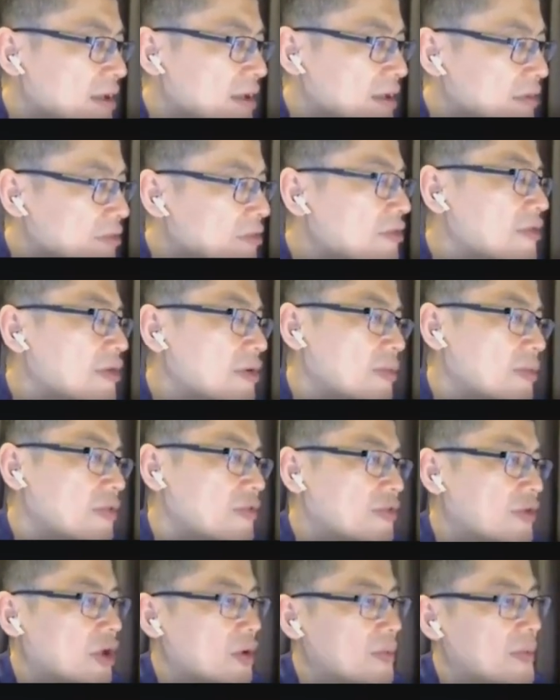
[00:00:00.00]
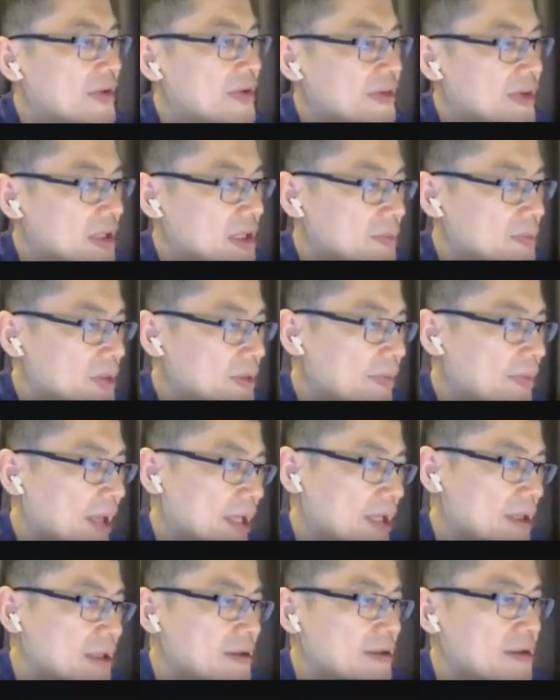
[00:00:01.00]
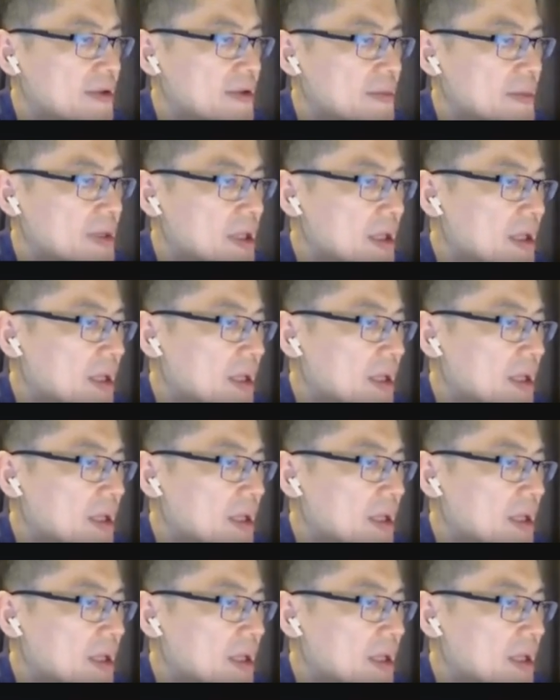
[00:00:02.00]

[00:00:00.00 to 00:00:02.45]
This is the most common settlement mechanism